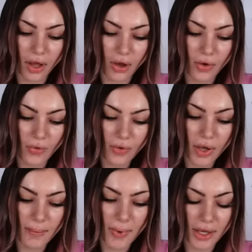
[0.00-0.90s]

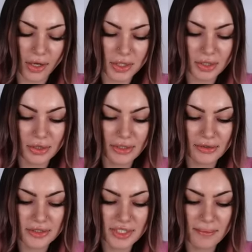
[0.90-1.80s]
Oh my gosh,
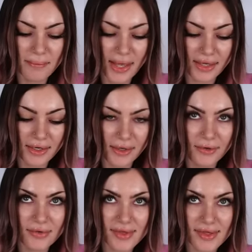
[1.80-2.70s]
little
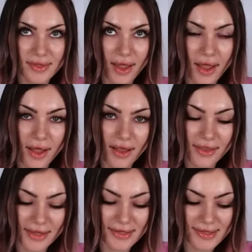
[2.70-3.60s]
tomatoes.
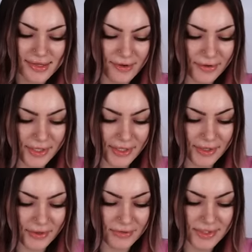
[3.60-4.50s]
That is so
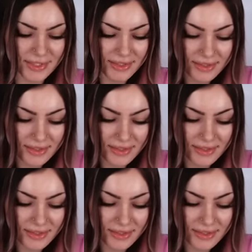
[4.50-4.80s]
cute.